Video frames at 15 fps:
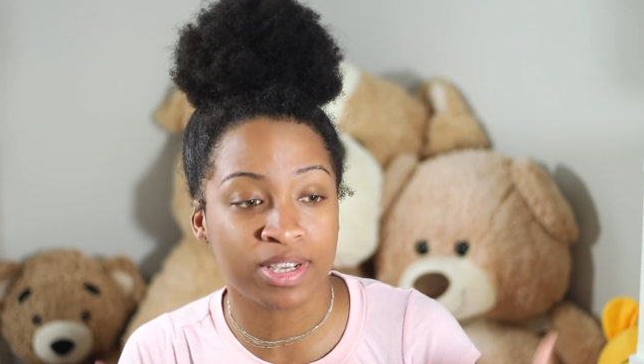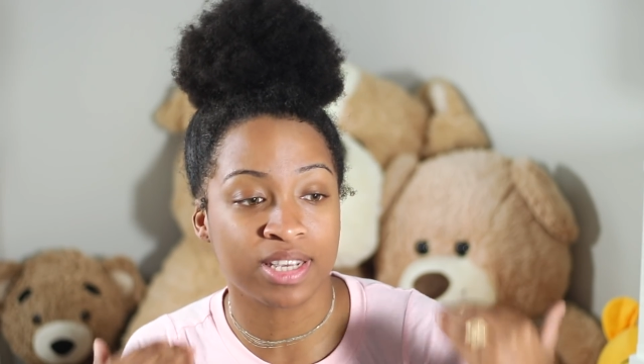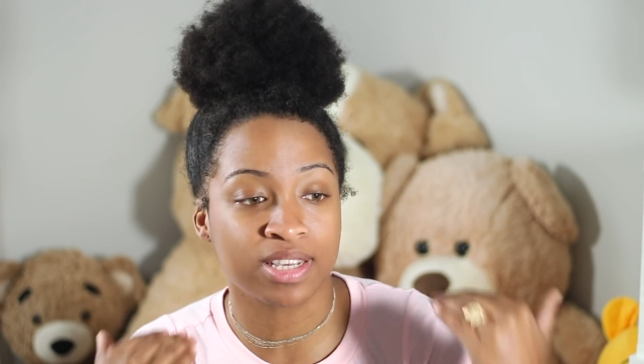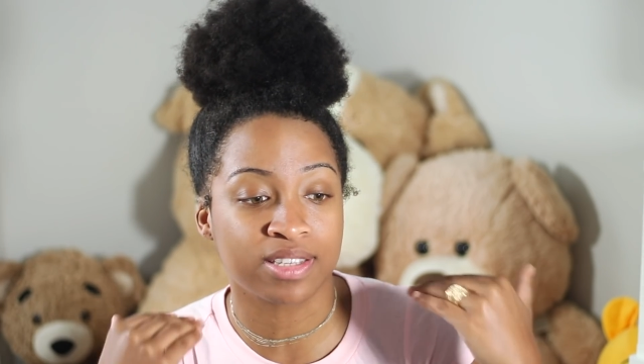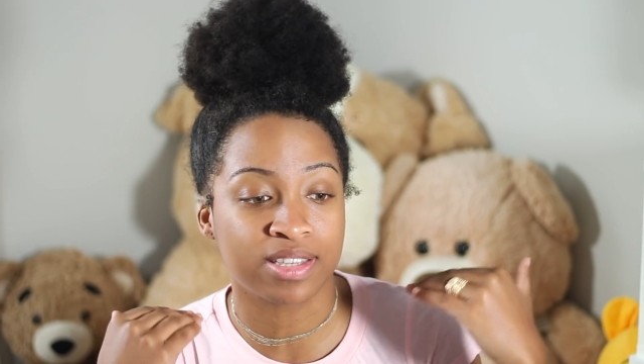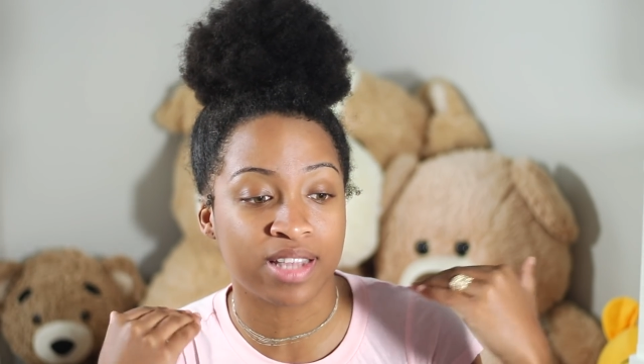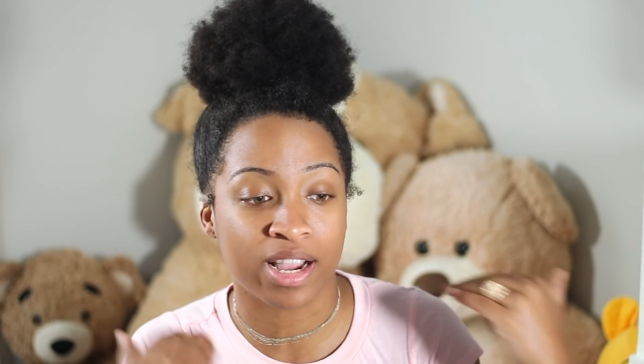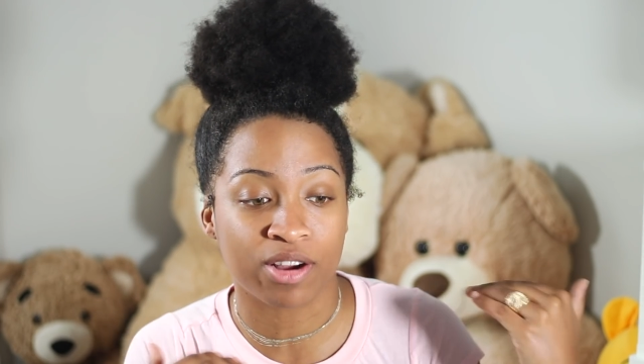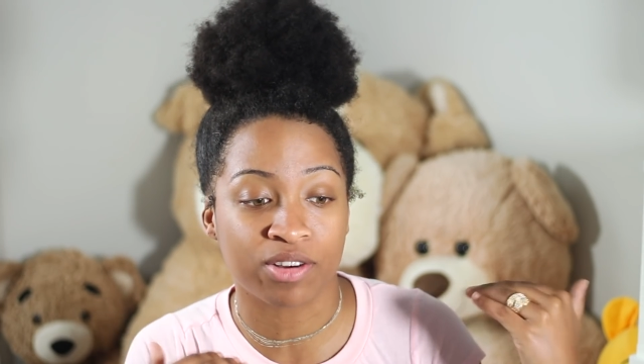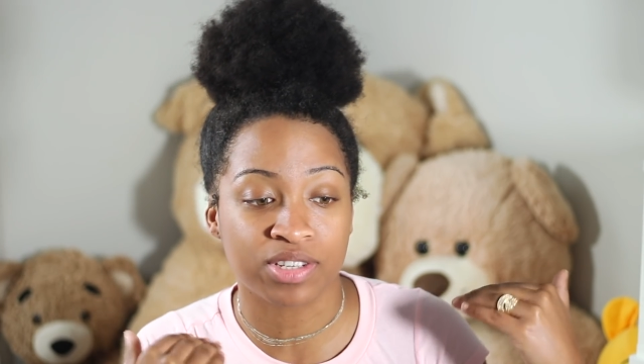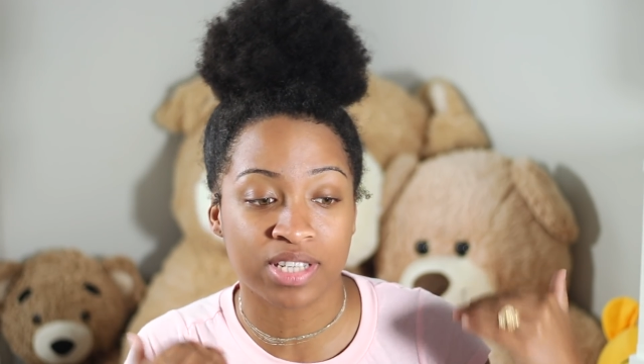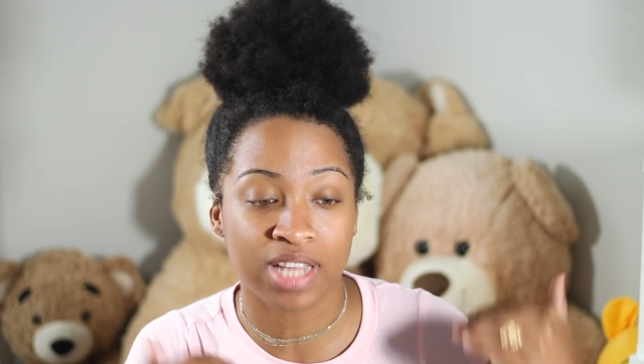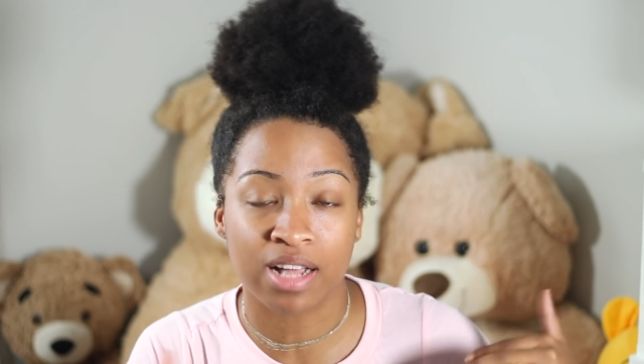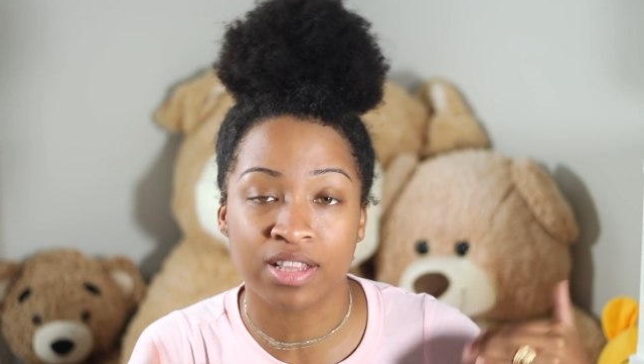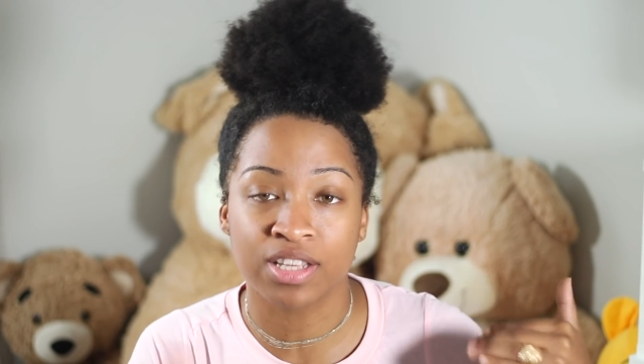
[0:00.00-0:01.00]
because the
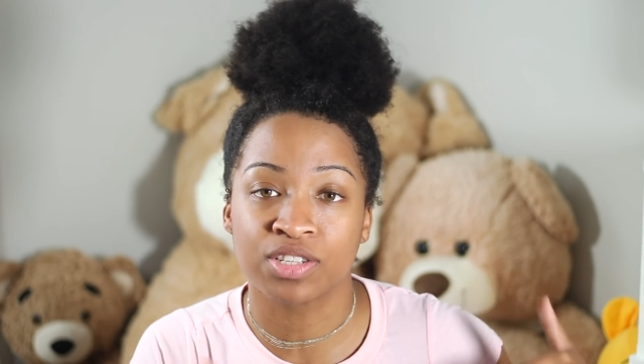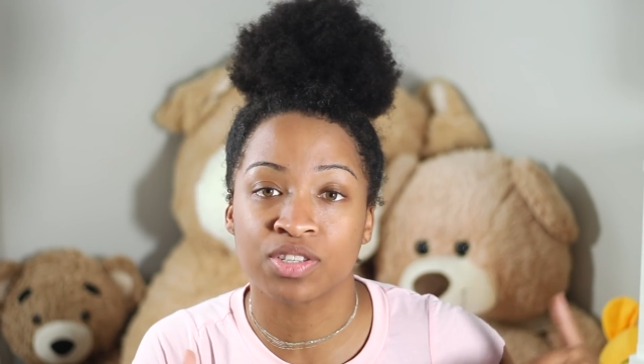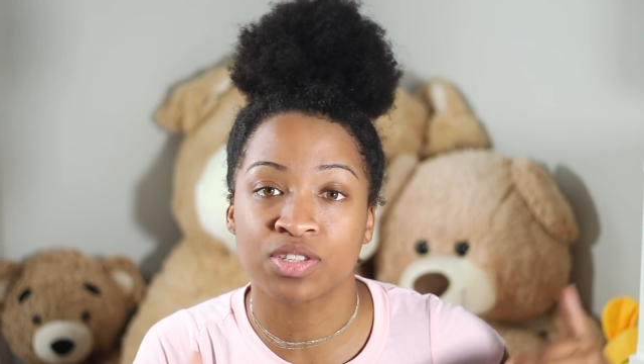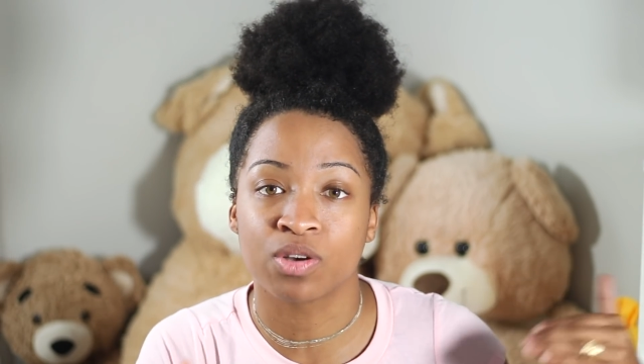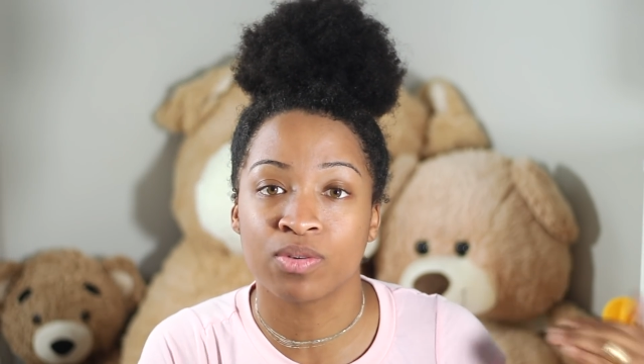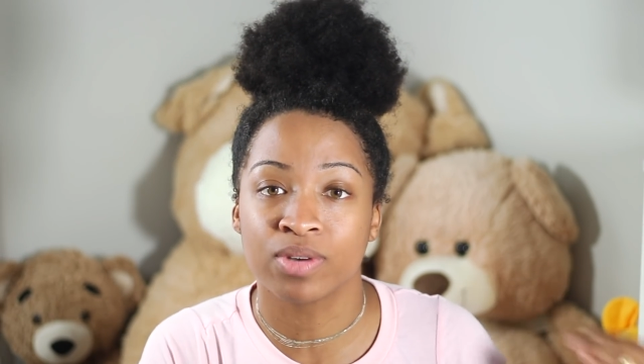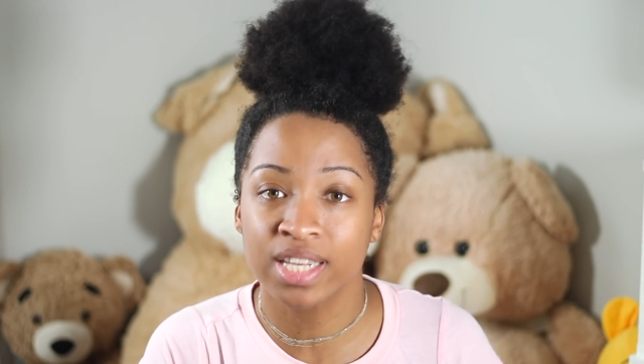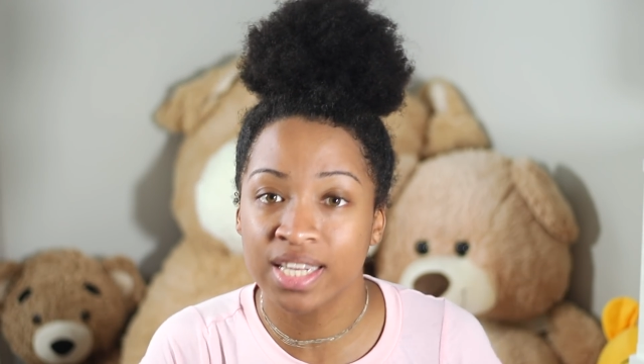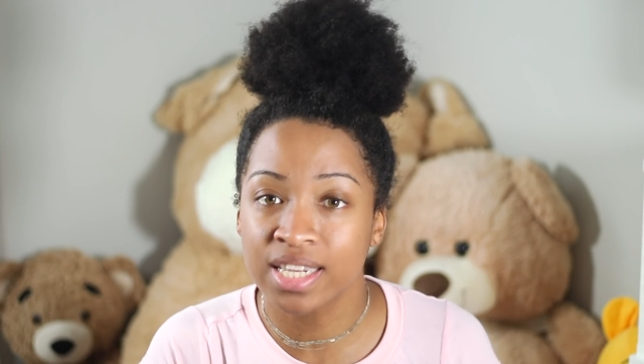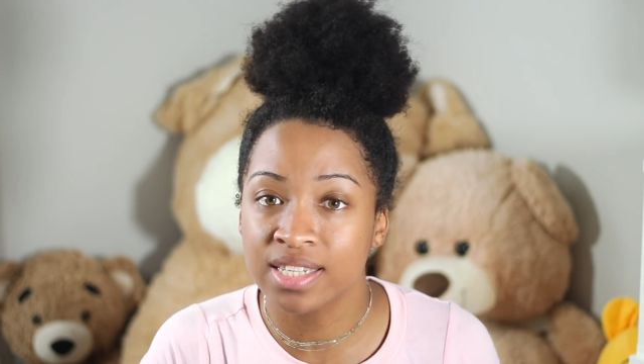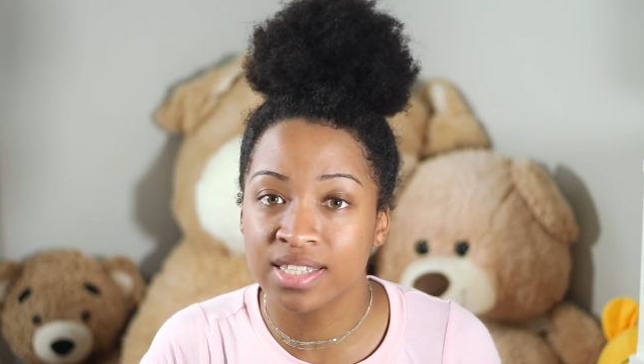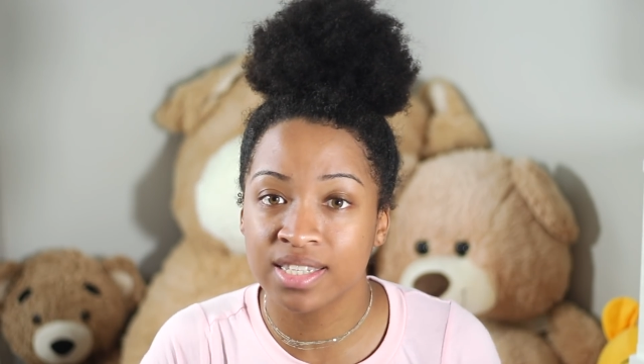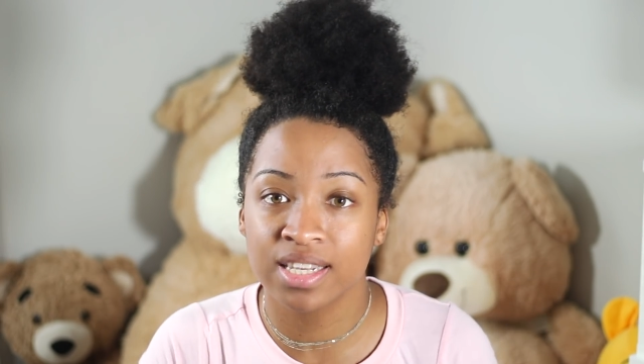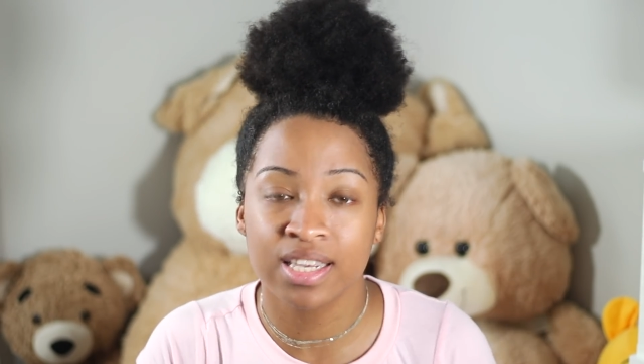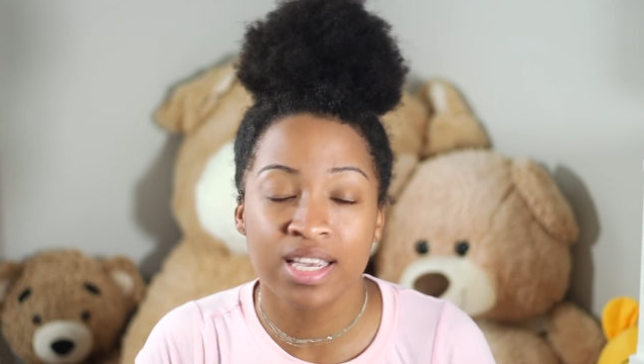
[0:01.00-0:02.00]
hairstyle is so
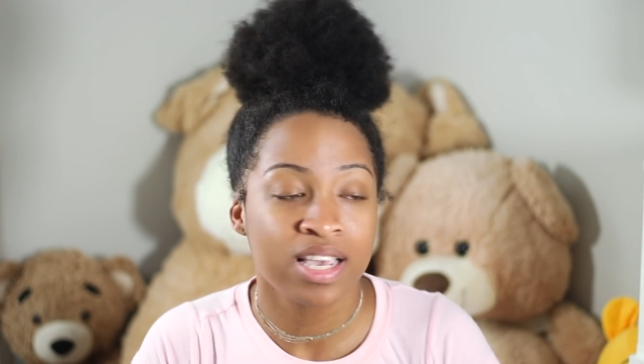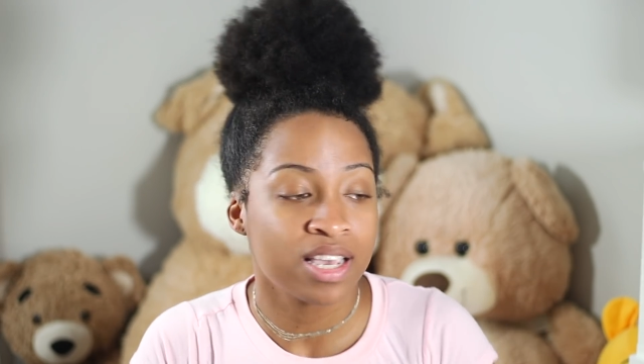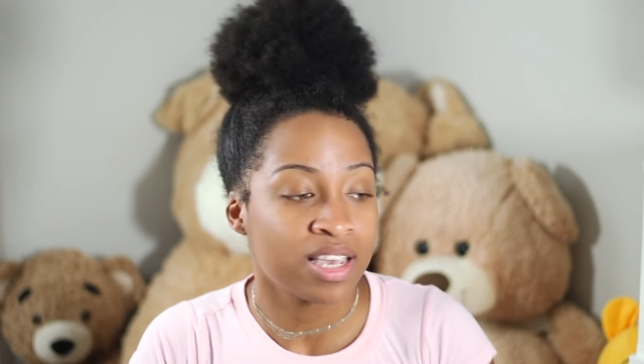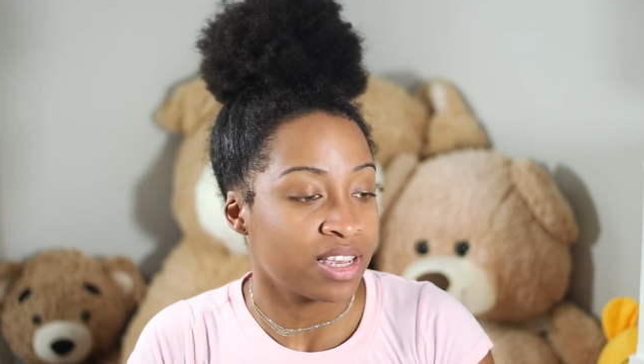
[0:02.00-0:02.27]
easy.